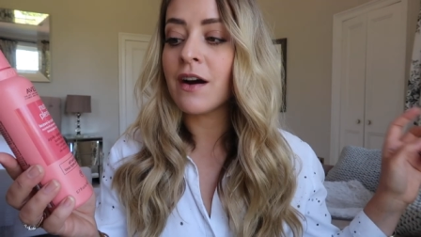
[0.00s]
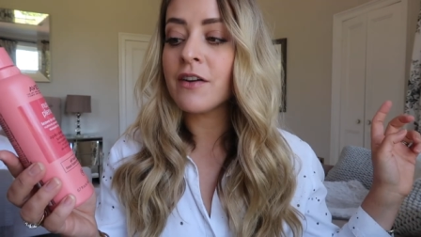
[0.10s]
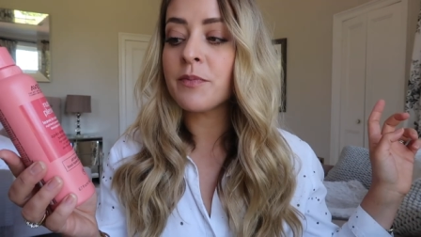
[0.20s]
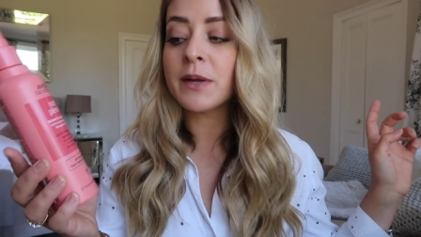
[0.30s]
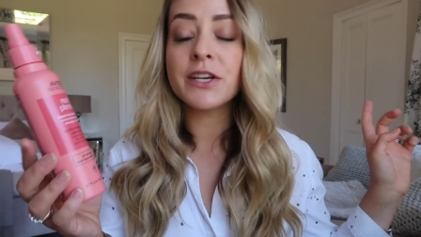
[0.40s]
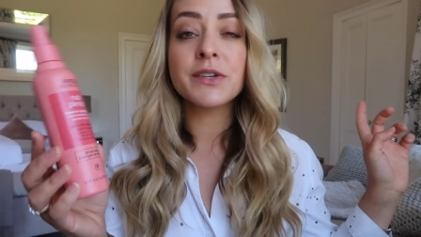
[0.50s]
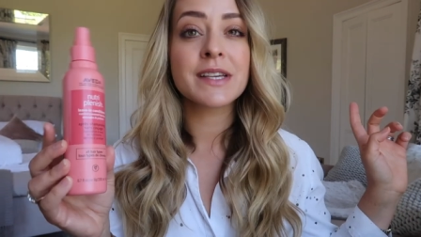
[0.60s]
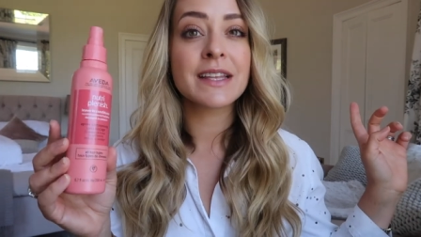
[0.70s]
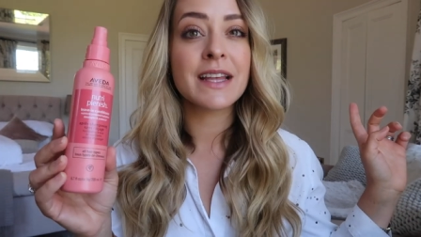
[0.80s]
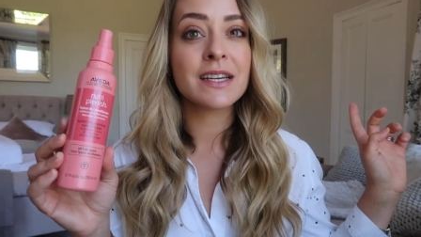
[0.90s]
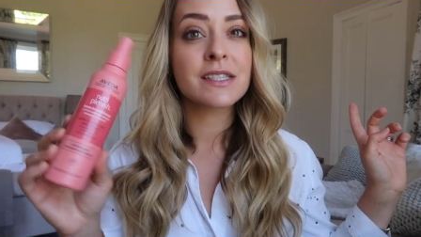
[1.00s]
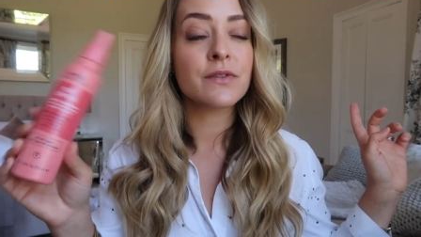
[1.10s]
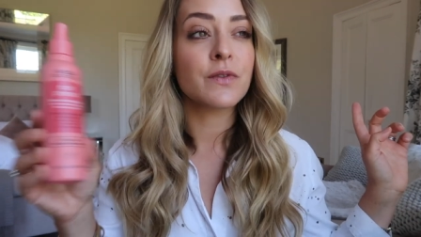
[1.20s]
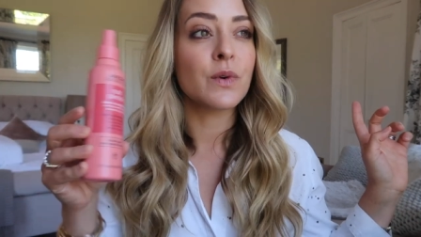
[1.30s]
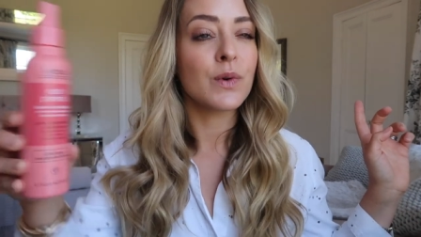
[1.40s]
I've been using this
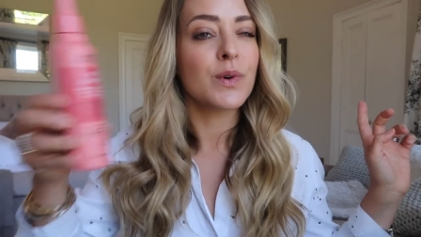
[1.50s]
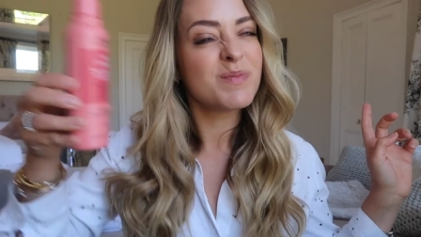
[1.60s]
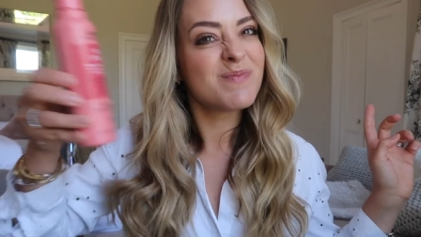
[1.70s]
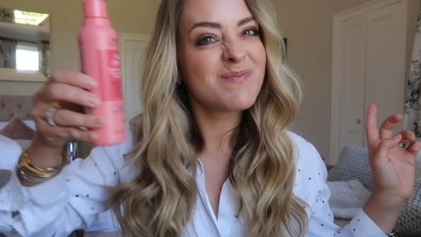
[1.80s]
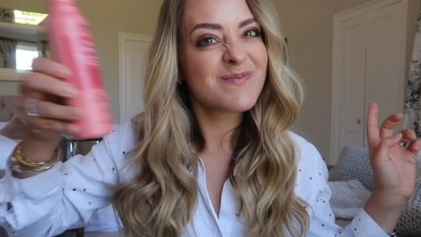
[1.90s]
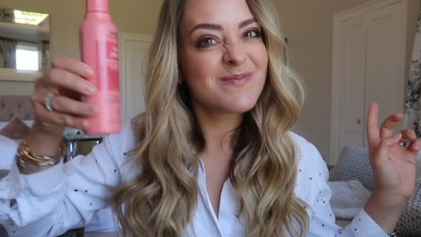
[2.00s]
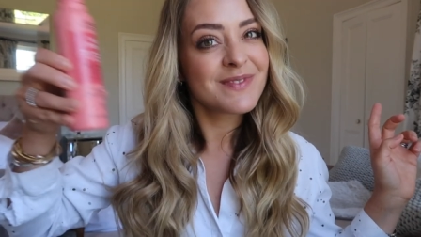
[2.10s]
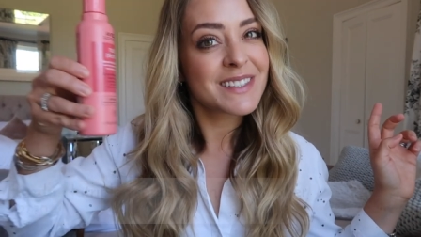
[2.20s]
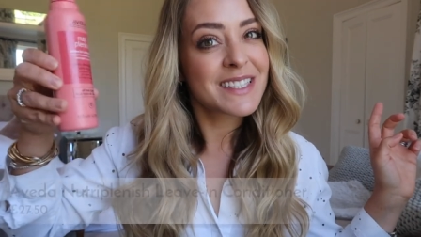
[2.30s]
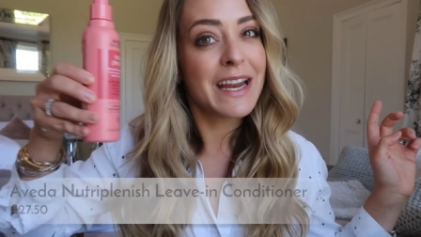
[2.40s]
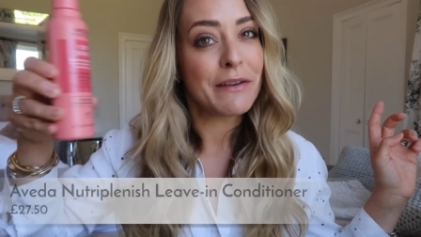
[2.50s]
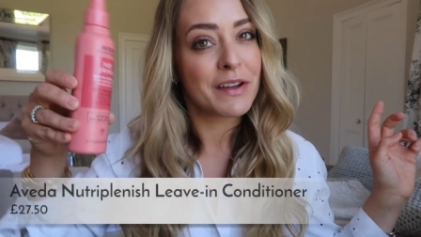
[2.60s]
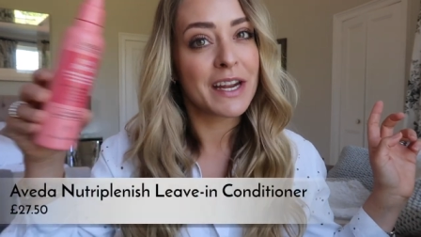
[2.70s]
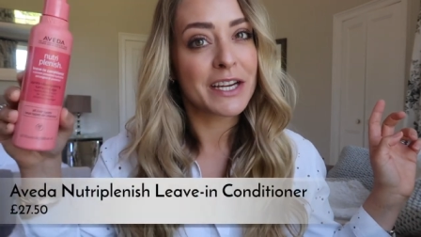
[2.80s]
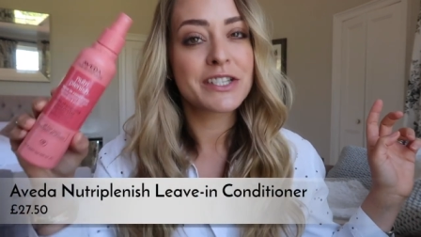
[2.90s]
for, it's nearly
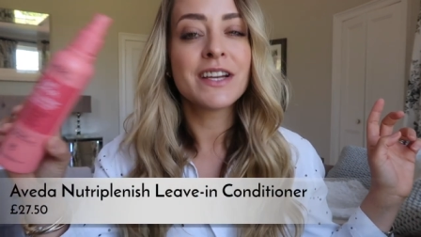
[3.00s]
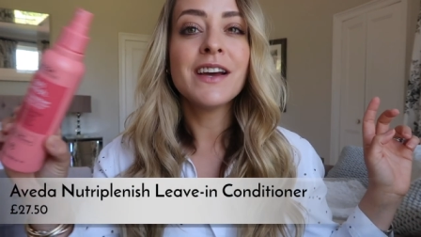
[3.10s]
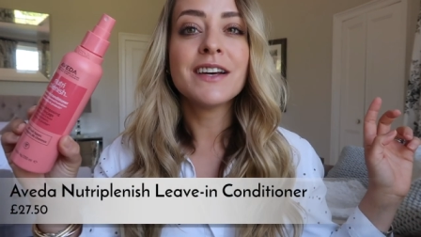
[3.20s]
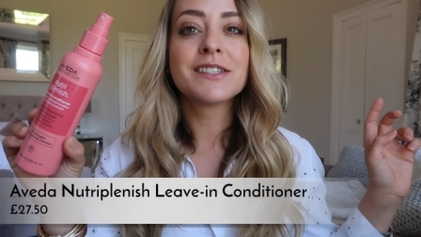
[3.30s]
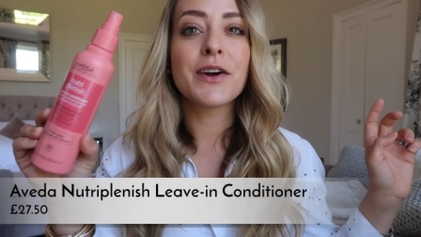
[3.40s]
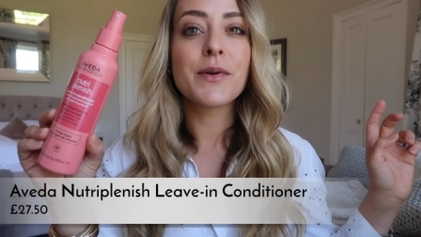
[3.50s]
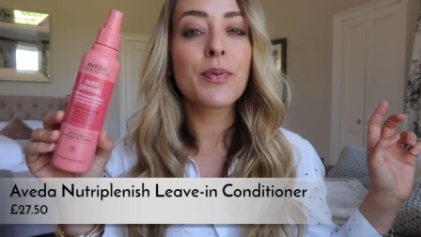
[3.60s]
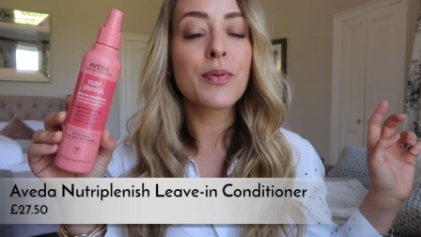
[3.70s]
finished, so